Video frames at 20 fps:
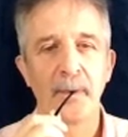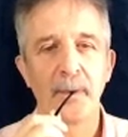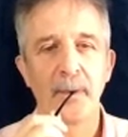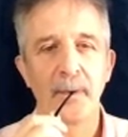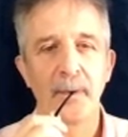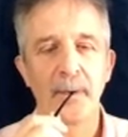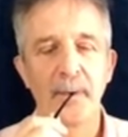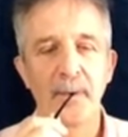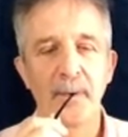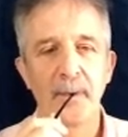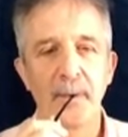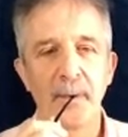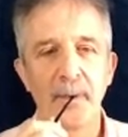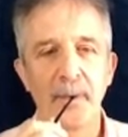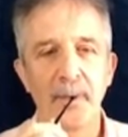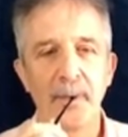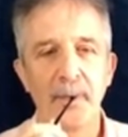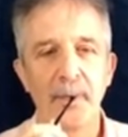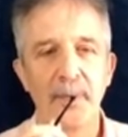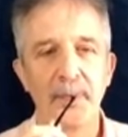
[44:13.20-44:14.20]

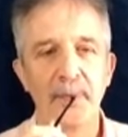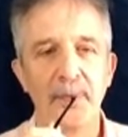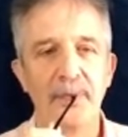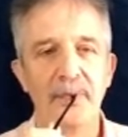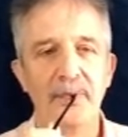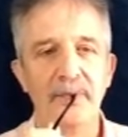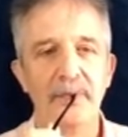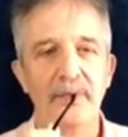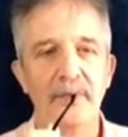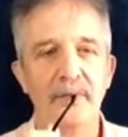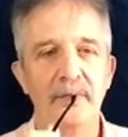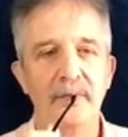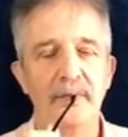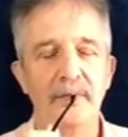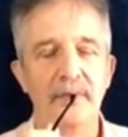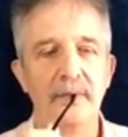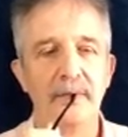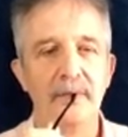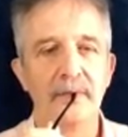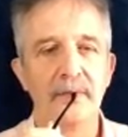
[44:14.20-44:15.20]

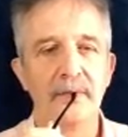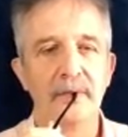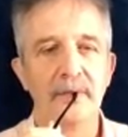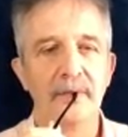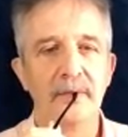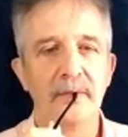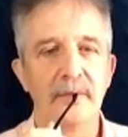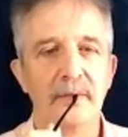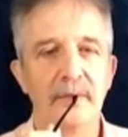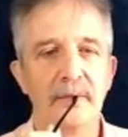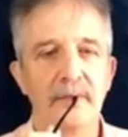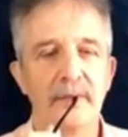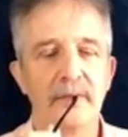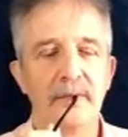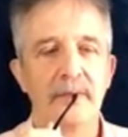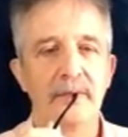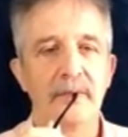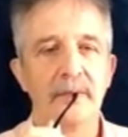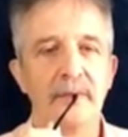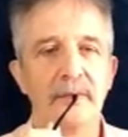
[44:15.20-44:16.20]

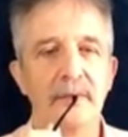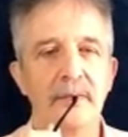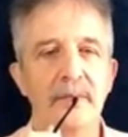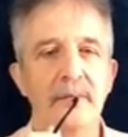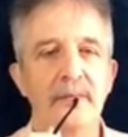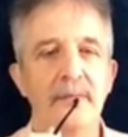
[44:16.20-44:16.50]
This person isn't speaking.